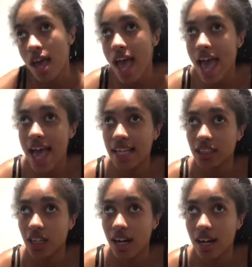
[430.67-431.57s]

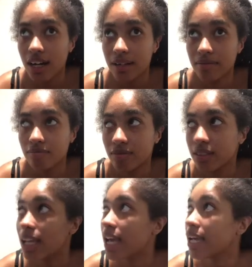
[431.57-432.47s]
And
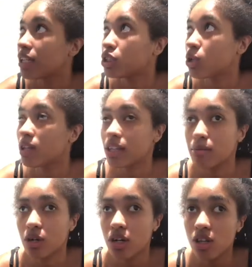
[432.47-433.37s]
they show that they're
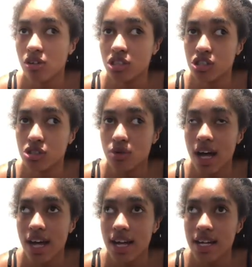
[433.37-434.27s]
more closer to
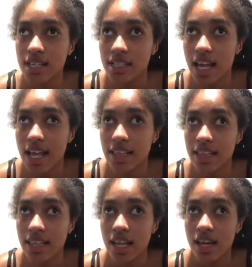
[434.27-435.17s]
us
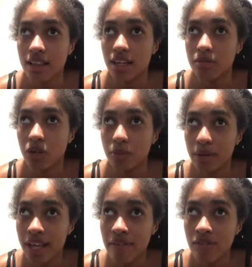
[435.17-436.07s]
and they're more
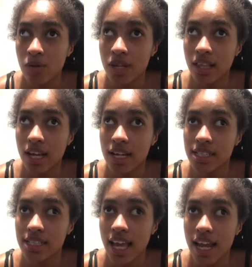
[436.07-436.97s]
playful with us.
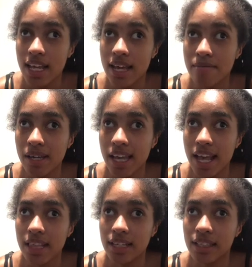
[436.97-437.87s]
Katie and
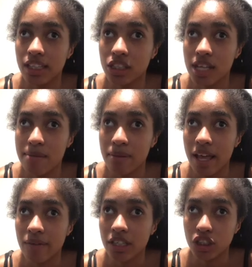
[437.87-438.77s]
Michaela, they just like
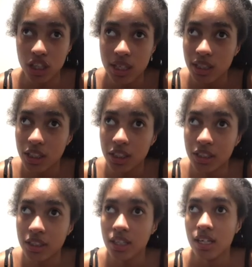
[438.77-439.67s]
playing with each
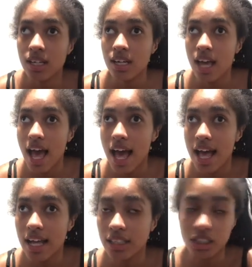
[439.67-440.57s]
other.
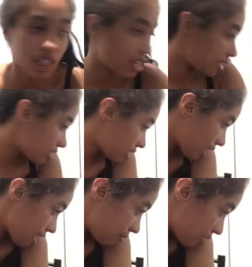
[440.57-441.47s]
And
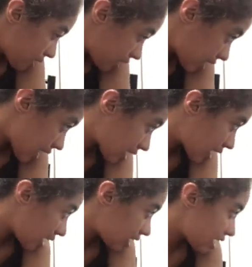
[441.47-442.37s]
yeah, we're gonna get
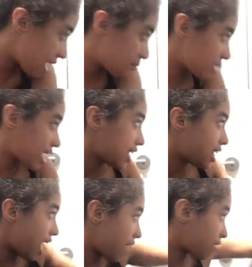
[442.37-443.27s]
Katie and
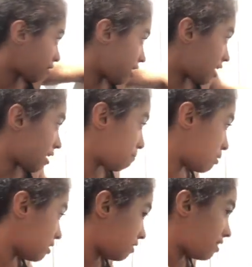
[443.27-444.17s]
Michaela out of here.
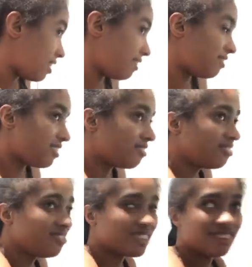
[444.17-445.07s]
But one
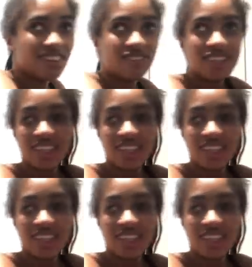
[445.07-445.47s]
more